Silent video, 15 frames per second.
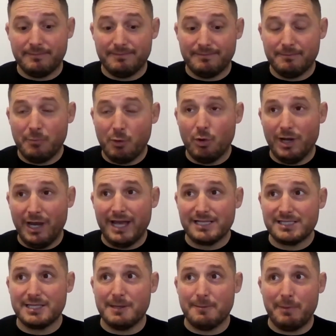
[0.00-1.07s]
more or
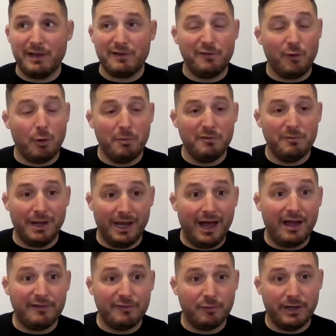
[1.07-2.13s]
less at the best form of my
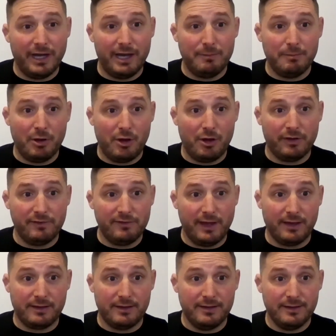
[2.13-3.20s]
life when I had my heart
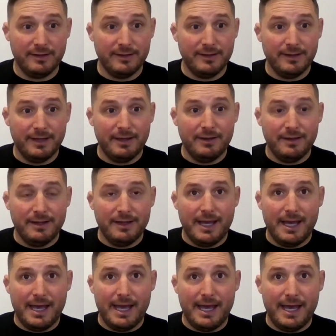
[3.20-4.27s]
attack.
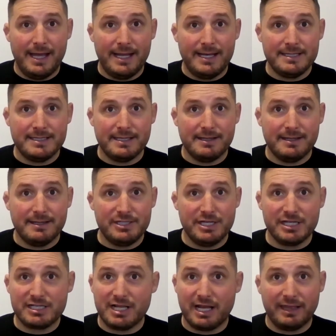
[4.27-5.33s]
And
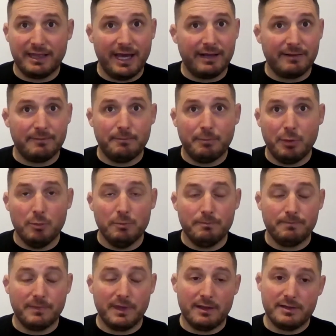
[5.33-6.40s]
just like that,
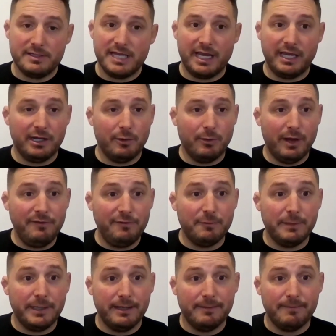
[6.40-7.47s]
boom, taken away from
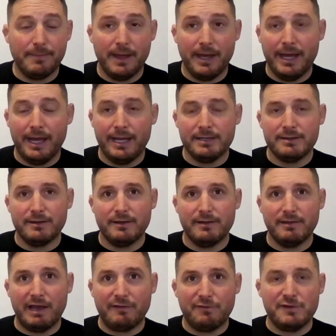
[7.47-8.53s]
me. And
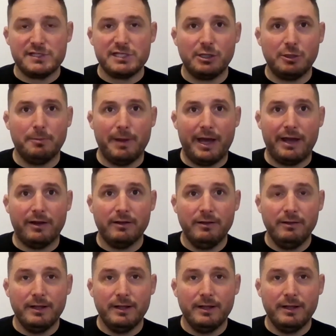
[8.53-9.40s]
that physical battle,